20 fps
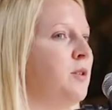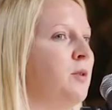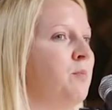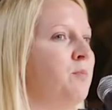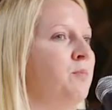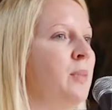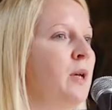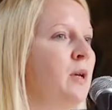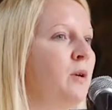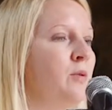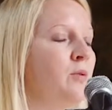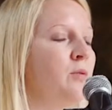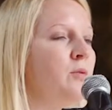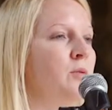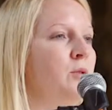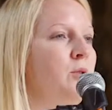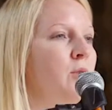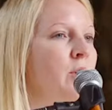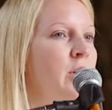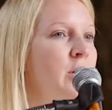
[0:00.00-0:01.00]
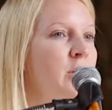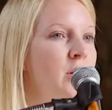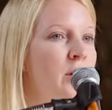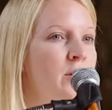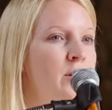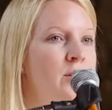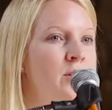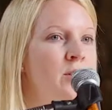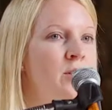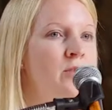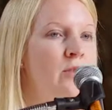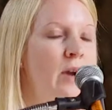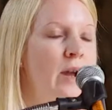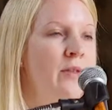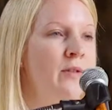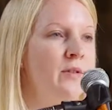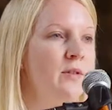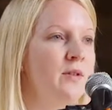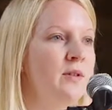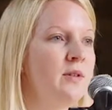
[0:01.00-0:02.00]
to build on each other's
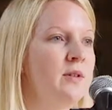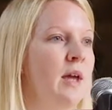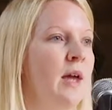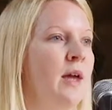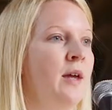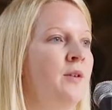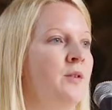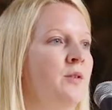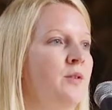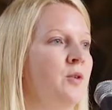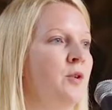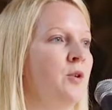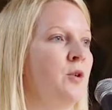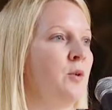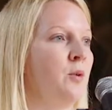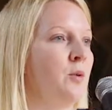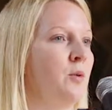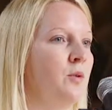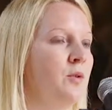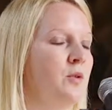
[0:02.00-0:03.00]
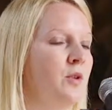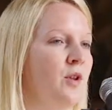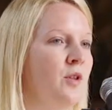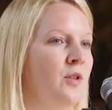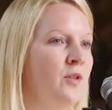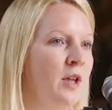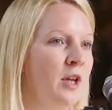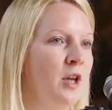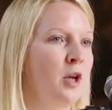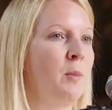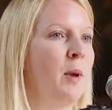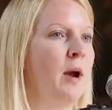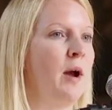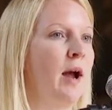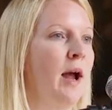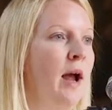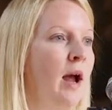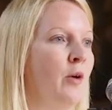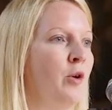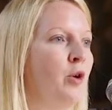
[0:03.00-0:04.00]
strengths and to think
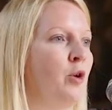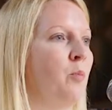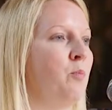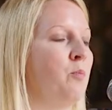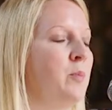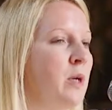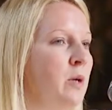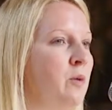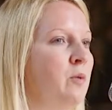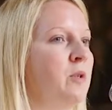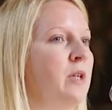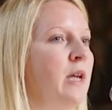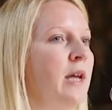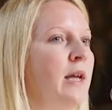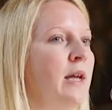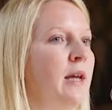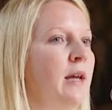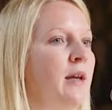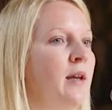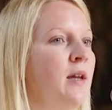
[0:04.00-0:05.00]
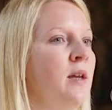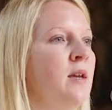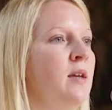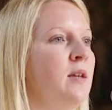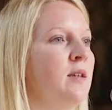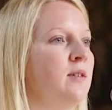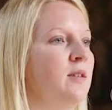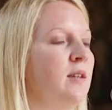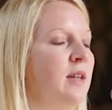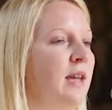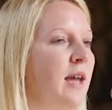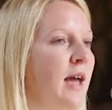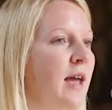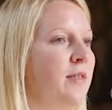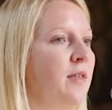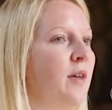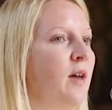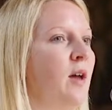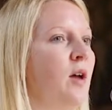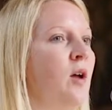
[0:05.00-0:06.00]
about how you're building
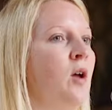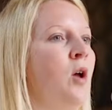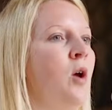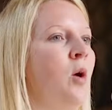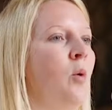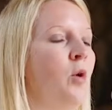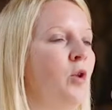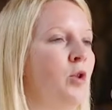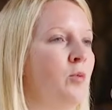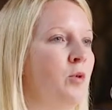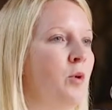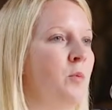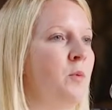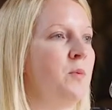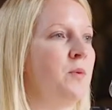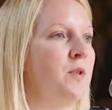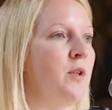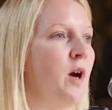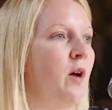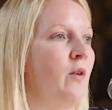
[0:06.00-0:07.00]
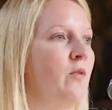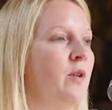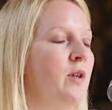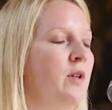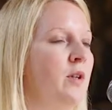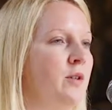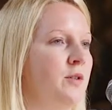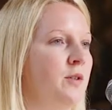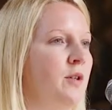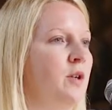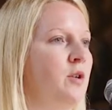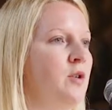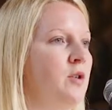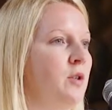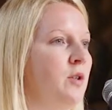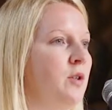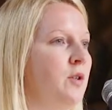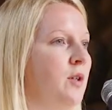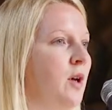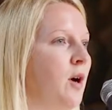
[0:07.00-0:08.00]
together what the problems are and the
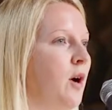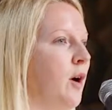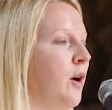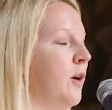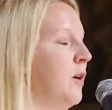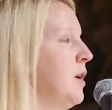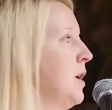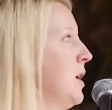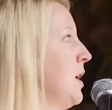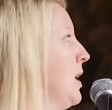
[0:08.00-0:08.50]
solutions are.